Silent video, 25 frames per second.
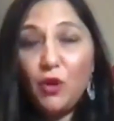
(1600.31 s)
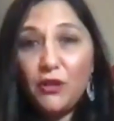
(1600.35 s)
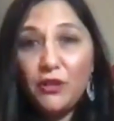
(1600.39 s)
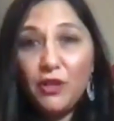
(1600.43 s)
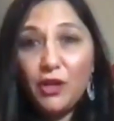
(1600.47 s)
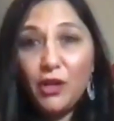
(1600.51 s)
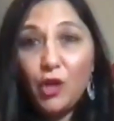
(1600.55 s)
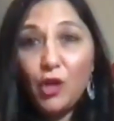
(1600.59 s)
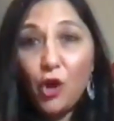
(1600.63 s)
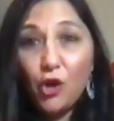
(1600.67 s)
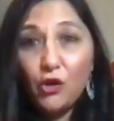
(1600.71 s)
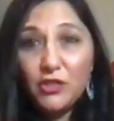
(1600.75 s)
are
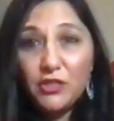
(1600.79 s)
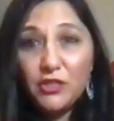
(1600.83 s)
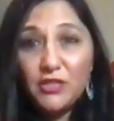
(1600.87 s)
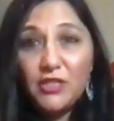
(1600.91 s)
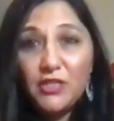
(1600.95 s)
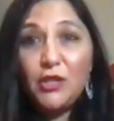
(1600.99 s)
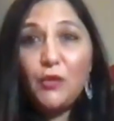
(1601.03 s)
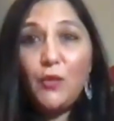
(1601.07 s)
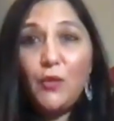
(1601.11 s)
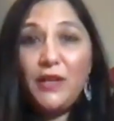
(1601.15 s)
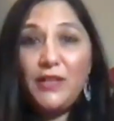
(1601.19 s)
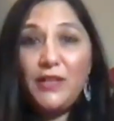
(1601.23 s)
the
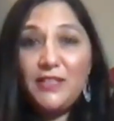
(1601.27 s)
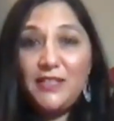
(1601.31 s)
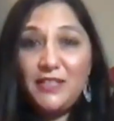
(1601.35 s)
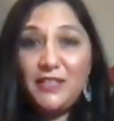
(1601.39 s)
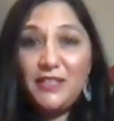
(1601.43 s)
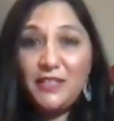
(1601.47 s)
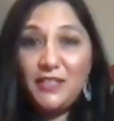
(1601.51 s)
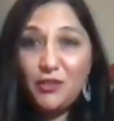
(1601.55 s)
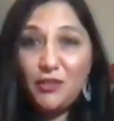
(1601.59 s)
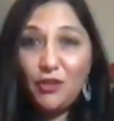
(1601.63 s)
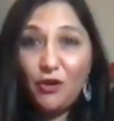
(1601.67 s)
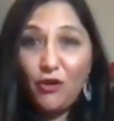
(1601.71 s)

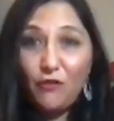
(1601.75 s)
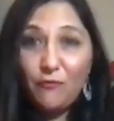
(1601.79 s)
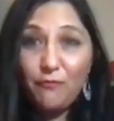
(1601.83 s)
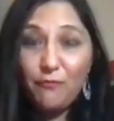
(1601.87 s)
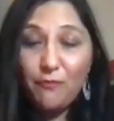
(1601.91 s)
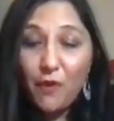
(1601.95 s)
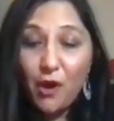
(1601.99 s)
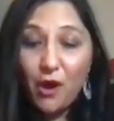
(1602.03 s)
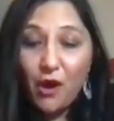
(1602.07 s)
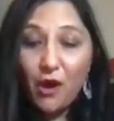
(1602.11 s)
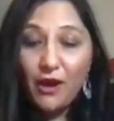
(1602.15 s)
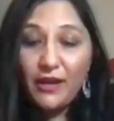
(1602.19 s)
consequences of
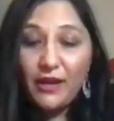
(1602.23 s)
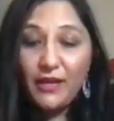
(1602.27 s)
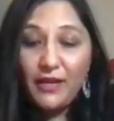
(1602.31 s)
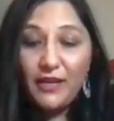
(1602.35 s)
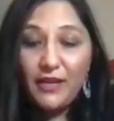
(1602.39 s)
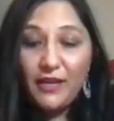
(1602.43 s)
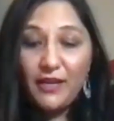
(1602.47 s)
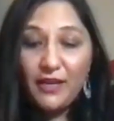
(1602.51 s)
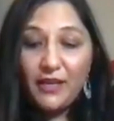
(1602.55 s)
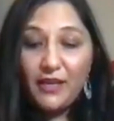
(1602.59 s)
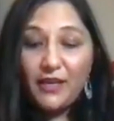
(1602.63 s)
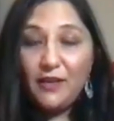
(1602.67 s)

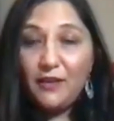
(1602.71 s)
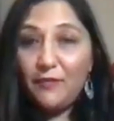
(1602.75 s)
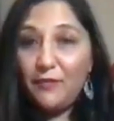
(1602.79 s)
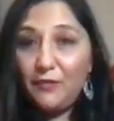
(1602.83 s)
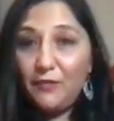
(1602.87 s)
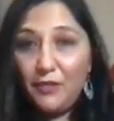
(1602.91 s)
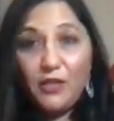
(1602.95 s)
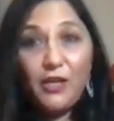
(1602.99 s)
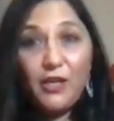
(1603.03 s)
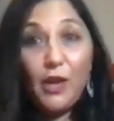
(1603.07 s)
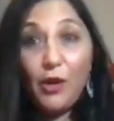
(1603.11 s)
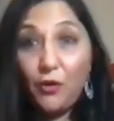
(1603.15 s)

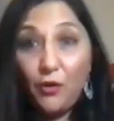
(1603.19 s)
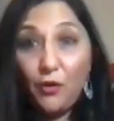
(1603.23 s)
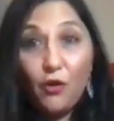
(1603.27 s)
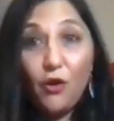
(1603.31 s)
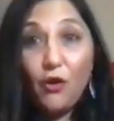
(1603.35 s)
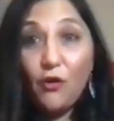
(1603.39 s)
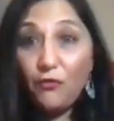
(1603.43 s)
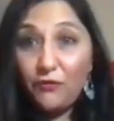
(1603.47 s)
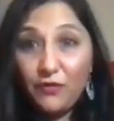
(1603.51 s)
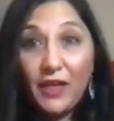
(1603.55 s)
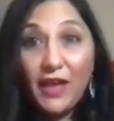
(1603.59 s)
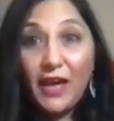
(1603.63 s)

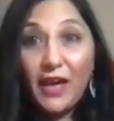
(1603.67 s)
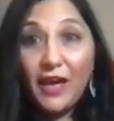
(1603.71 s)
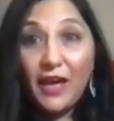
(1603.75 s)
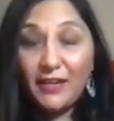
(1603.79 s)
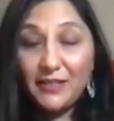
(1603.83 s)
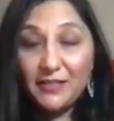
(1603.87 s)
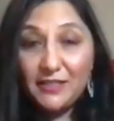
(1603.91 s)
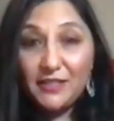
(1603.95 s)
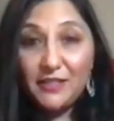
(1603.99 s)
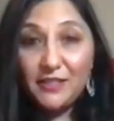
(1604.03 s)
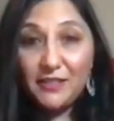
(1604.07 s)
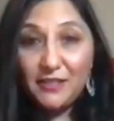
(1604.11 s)
of
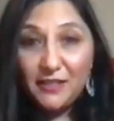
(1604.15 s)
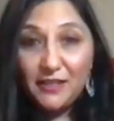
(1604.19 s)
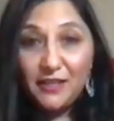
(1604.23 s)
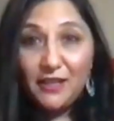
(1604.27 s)
that,